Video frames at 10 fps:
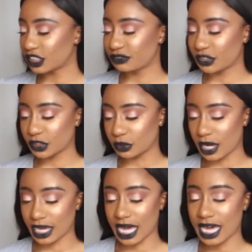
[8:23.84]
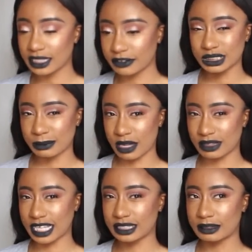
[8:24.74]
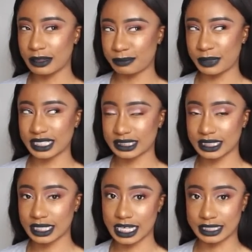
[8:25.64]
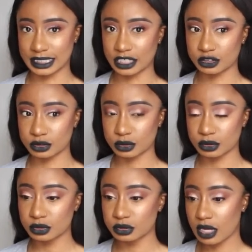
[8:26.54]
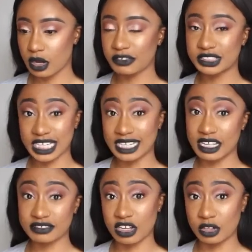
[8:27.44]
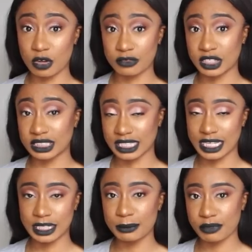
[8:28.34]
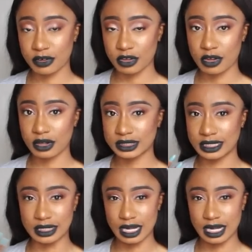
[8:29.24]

in this video, I kind of talked about like the basic essentials. Obviously, I left out a lot of things like lip products and